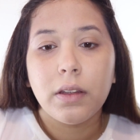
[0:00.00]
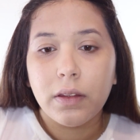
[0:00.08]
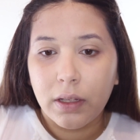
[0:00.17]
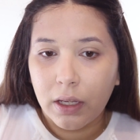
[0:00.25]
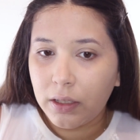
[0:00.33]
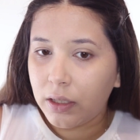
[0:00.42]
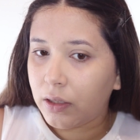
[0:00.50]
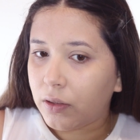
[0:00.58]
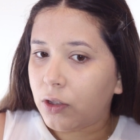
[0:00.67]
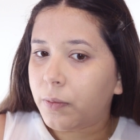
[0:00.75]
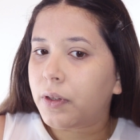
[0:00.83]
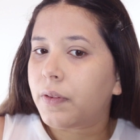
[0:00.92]
that need a
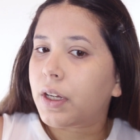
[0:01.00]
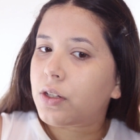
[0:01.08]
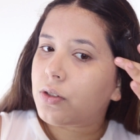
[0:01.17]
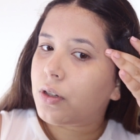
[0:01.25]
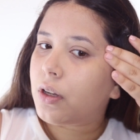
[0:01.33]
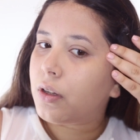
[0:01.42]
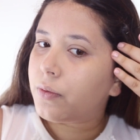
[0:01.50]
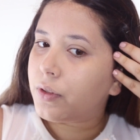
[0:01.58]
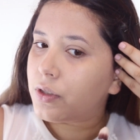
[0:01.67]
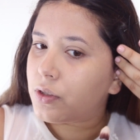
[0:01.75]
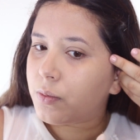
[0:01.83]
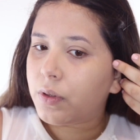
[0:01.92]
little bit of extra
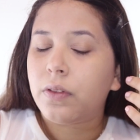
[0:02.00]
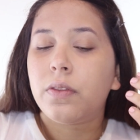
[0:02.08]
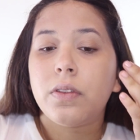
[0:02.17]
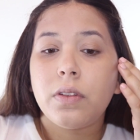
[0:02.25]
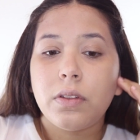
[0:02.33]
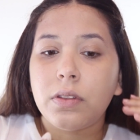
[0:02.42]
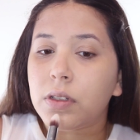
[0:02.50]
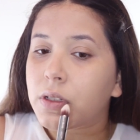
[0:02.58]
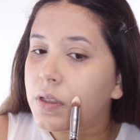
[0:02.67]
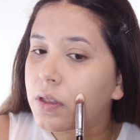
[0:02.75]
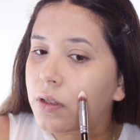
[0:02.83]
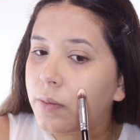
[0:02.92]
coverage with
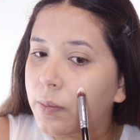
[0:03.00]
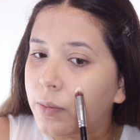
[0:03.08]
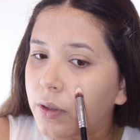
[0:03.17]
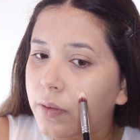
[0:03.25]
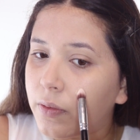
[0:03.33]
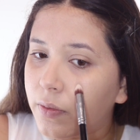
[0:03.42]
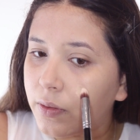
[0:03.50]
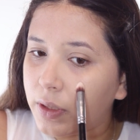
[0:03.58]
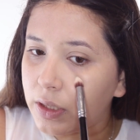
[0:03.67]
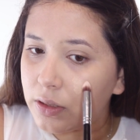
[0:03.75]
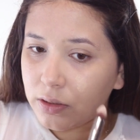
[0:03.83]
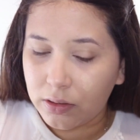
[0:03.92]
just a little bit more of the
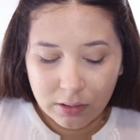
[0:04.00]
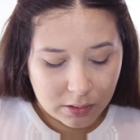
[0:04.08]
foundation.